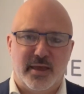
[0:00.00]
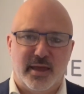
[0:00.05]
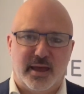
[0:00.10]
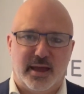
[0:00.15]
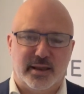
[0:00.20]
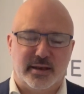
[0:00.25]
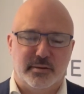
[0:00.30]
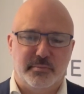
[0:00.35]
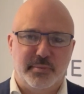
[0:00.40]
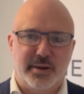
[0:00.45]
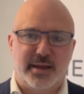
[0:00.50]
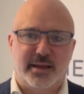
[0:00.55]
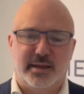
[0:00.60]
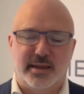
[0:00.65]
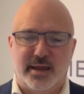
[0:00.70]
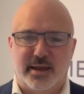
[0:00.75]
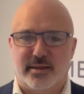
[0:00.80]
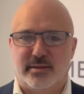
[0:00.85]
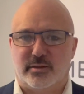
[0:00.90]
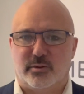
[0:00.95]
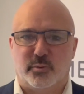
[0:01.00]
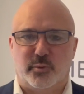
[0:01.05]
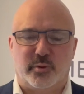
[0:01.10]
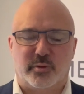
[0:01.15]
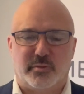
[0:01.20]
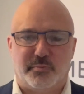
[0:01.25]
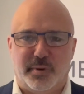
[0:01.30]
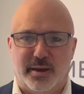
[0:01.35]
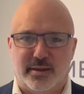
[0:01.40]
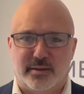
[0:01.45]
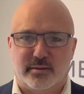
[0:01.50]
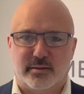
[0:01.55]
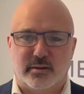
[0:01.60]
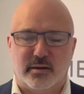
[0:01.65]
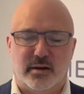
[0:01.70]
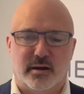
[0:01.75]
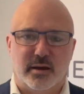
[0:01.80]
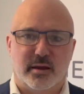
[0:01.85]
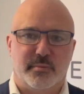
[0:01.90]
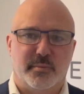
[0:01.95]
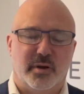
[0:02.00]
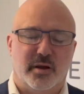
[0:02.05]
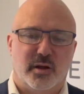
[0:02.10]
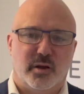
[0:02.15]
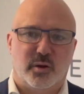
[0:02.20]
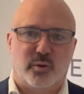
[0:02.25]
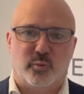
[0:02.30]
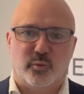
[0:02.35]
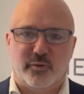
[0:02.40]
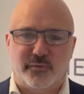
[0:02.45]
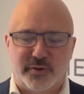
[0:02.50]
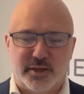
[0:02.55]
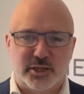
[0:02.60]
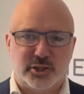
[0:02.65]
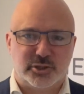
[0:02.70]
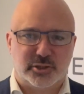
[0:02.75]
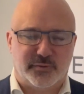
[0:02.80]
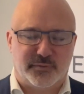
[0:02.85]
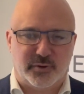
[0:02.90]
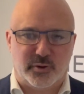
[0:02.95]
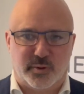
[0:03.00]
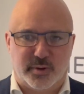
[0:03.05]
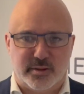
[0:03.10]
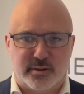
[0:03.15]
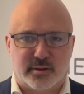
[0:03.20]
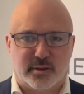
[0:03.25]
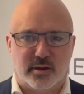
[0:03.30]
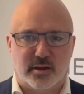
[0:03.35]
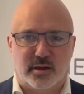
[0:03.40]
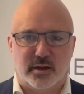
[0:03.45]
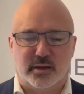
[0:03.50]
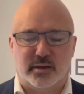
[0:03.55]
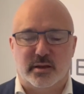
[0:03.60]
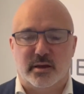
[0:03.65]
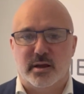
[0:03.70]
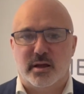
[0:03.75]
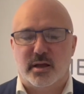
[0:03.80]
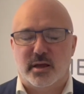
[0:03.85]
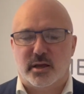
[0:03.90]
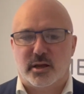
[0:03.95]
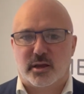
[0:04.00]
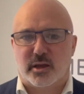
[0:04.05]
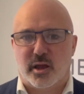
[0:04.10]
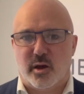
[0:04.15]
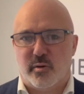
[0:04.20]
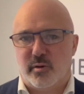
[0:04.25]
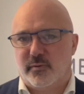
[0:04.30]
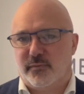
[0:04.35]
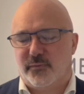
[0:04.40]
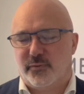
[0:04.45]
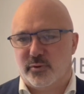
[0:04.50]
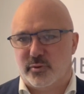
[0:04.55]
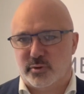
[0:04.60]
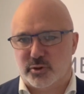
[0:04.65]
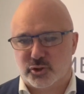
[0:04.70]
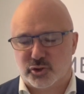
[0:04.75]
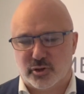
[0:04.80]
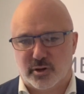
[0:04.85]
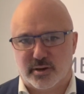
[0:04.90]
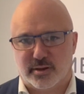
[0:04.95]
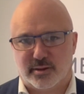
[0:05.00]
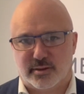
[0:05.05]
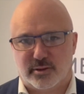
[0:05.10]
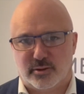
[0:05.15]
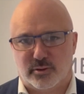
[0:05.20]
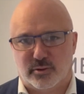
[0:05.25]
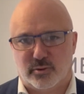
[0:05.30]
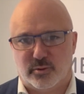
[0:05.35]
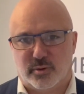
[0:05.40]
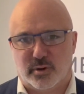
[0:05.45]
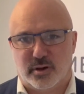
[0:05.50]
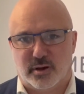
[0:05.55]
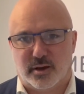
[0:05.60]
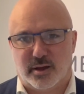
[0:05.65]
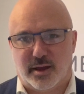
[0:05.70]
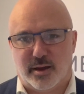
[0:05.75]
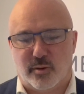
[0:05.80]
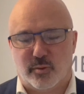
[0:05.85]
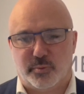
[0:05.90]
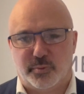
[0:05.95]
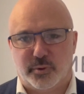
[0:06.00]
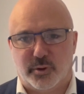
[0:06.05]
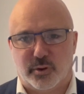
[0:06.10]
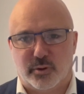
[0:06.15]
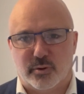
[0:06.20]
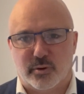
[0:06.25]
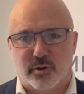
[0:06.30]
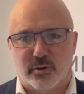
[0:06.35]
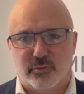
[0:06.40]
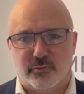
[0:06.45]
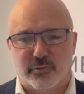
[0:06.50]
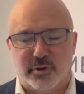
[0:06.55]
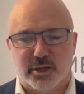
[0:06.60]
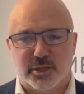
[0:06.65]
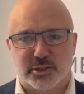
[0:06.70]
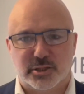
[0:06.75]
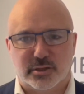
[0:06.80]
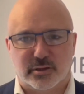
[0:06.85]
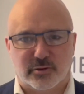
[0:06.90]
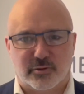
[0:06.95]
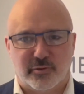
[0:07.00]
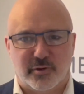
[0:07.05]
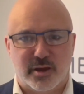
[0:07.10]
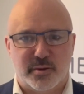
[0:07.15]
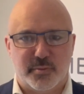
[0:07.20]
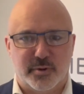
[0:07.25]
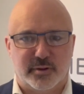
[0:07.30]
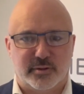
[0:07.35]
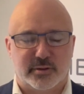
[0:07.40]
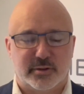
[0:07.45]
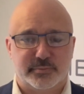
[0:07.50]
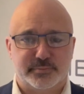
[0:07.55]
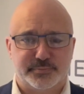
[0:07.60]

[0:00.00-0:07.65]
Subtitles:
And the mediator will spend time with each of you in turn, going through and trying to help you reach an agreement.